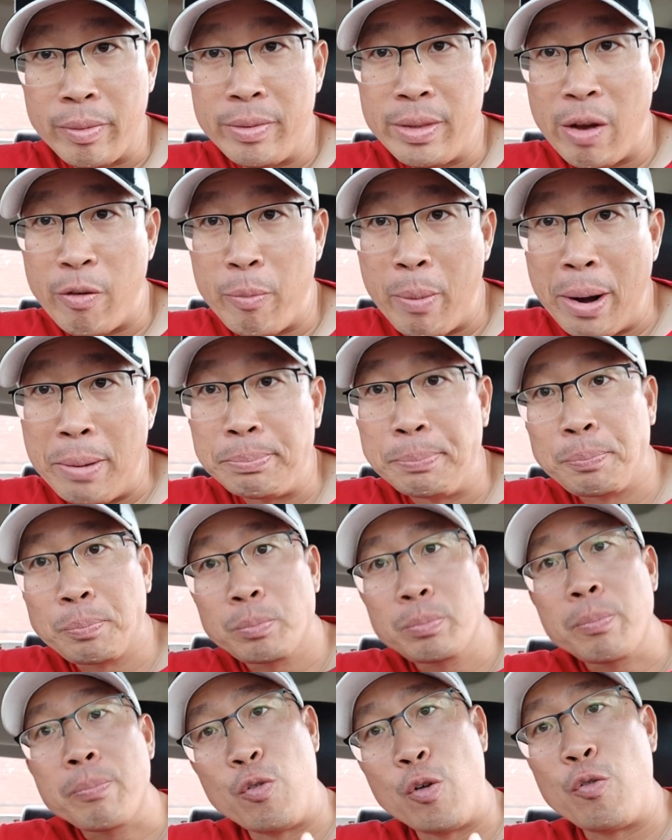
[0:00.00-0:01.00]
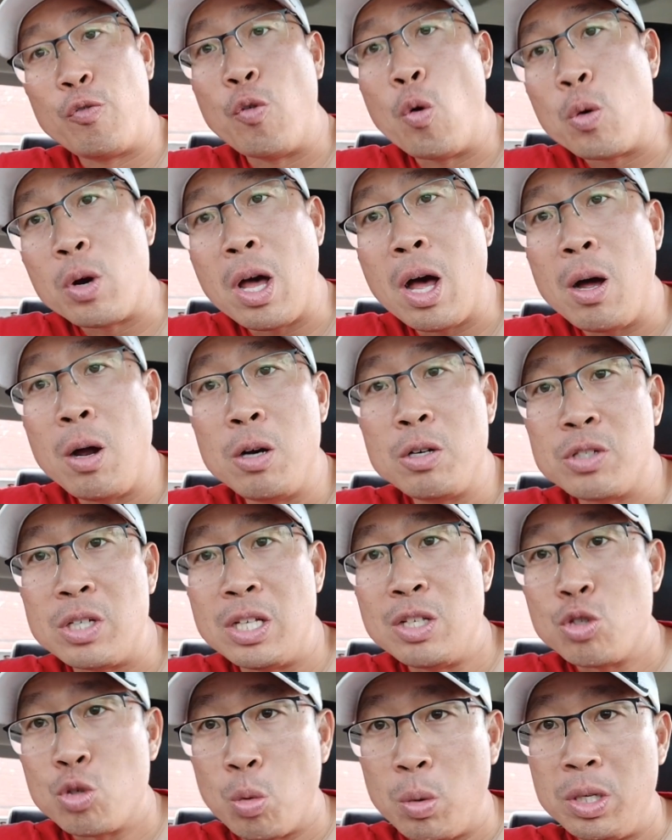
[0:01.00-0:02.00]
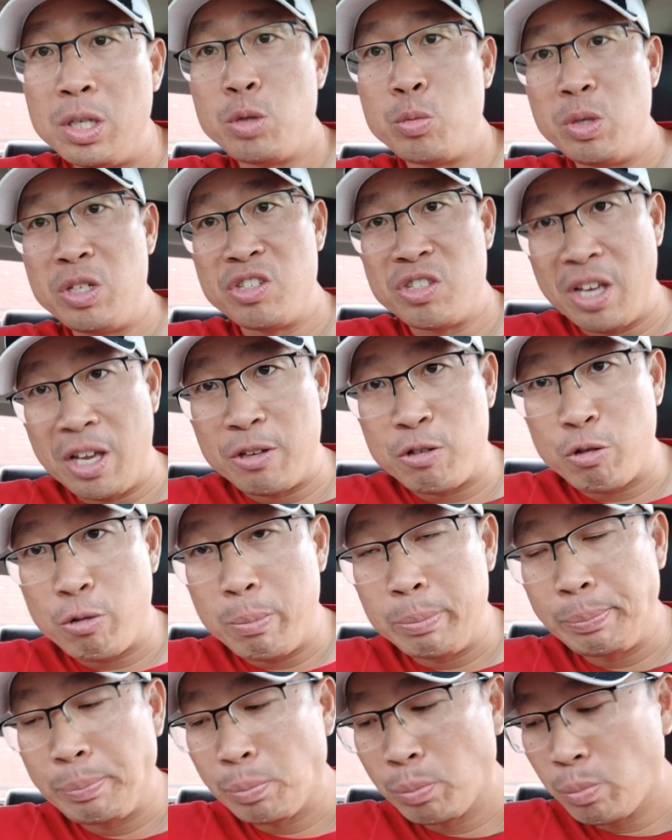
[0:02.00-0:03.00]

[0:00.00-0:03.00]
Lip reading: never mind. For $4.23,